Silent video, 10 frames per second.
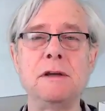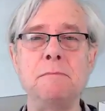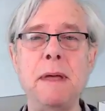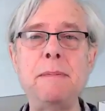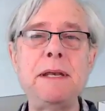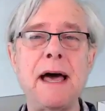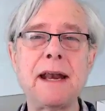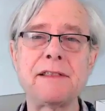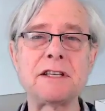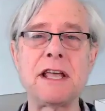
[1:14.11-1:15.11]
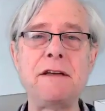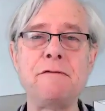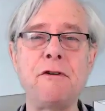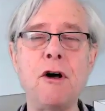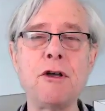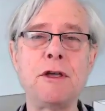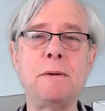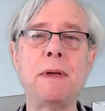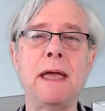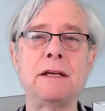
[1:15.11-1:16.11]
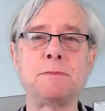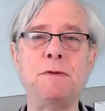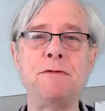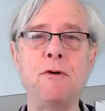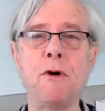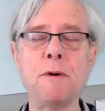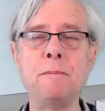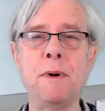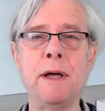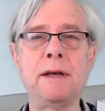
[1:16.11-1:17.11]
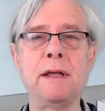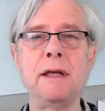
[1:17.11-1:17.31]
maybe not at the same volume as before, but